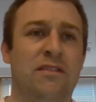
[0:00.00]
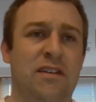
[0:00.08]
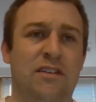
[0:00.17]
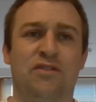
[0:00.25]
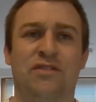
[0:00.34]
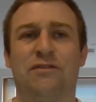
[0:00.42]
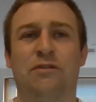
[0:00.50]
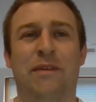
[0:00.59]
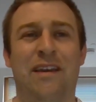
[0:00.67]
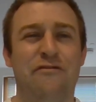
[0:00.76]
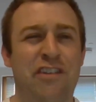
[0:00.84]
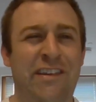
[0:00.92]
So it doesn't have to
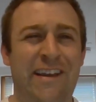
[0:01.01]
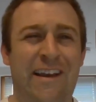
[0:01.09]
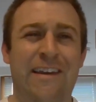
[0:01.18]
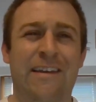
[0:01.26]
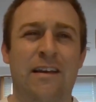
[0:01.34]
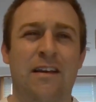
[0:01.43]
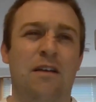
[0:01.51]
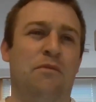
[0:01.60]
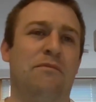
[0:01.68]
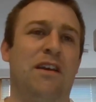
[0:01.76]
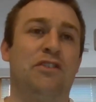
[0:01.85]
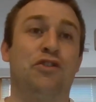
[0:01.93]
be every day,
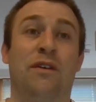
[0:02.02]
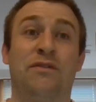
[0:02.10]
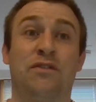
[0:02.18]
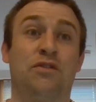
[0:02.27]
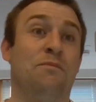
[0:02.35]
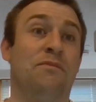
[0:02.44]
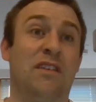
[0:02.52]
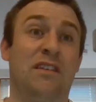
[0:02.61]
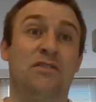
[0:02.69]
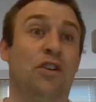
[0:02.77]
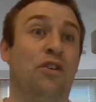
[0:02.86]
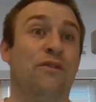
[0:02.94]
but make sure you have something
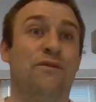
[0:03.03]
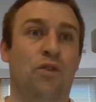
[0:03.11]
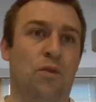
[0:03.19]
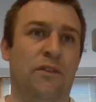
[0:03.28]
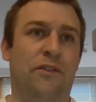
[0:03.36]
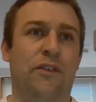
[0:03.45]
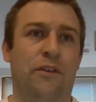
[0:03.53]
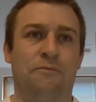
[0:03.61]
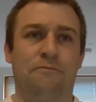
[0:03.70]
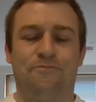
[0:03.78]
to look forward to.